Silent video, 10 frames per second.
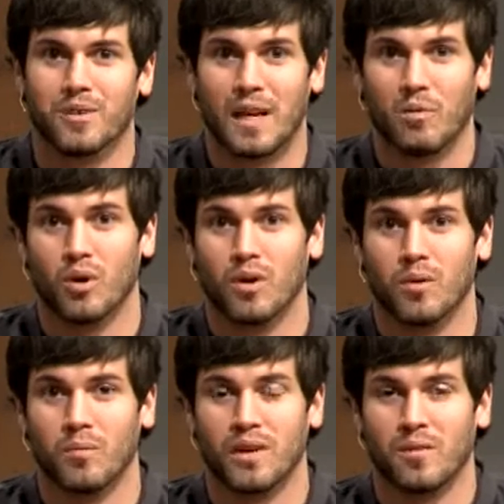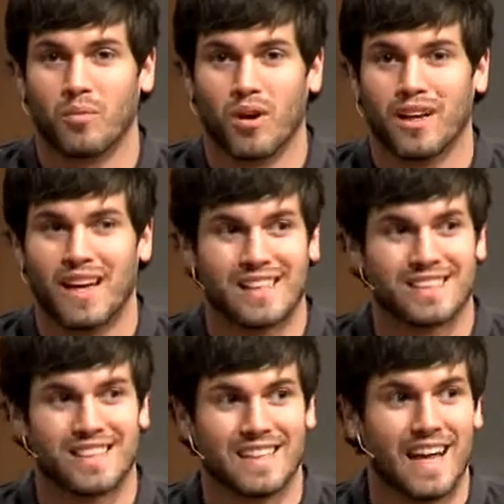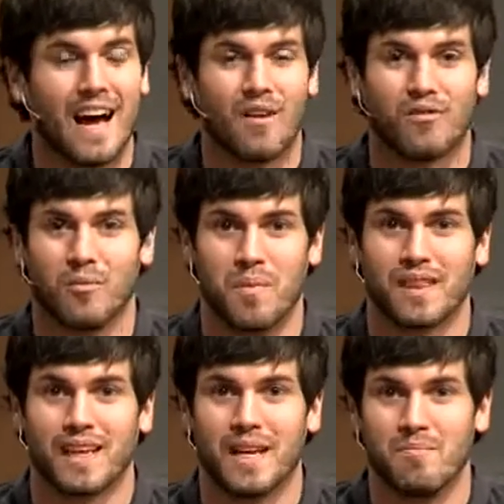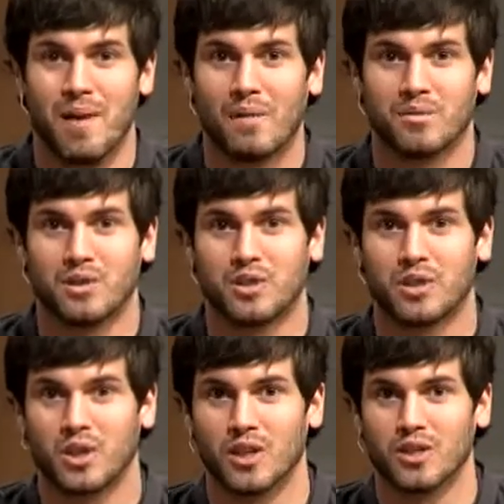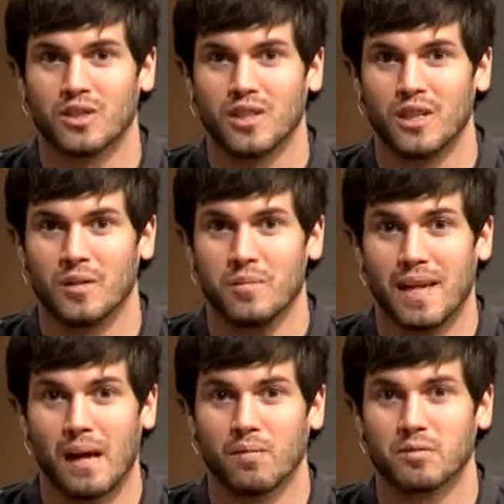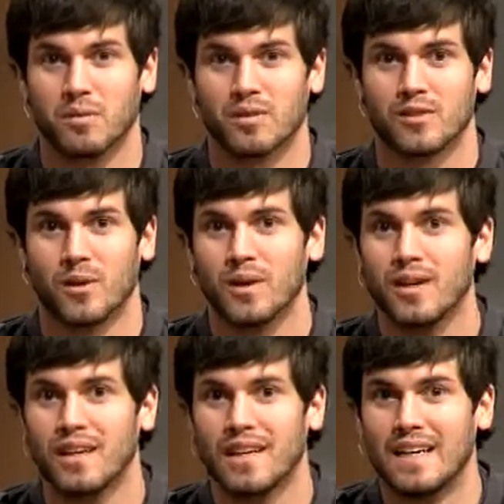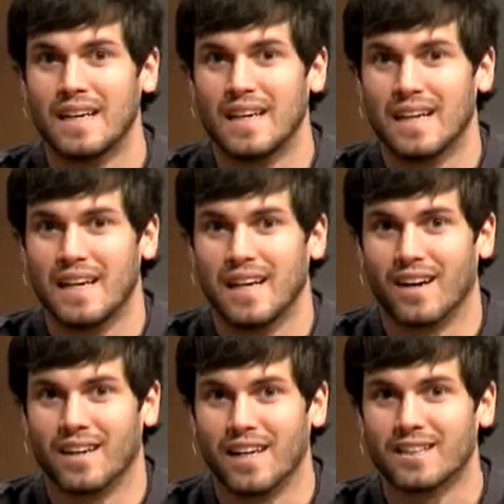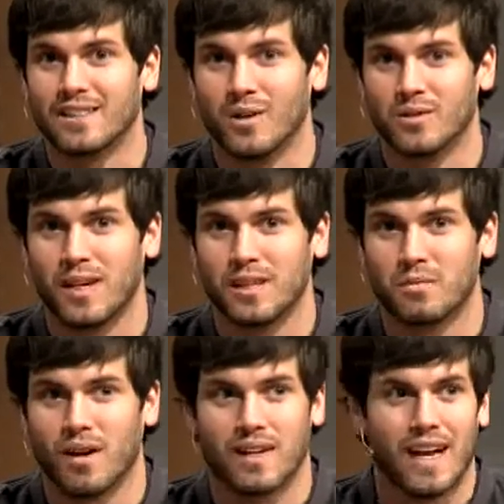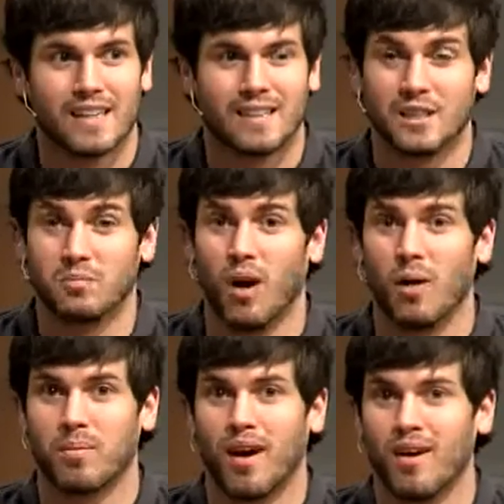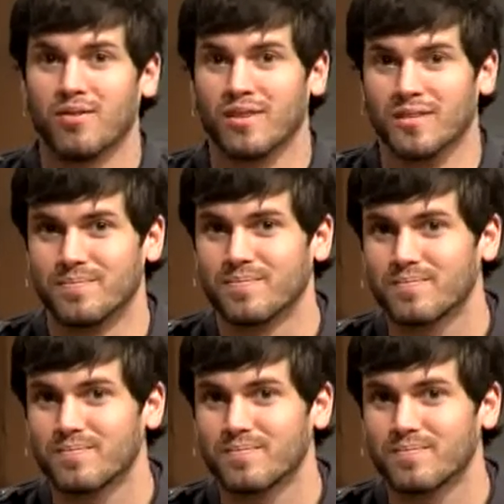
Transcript: today we're bringing the broadcast live from Bethlehem Baptist Church here in Minneapolis, Minnesota. And our guest on today's broadcast is Bob Kauflin.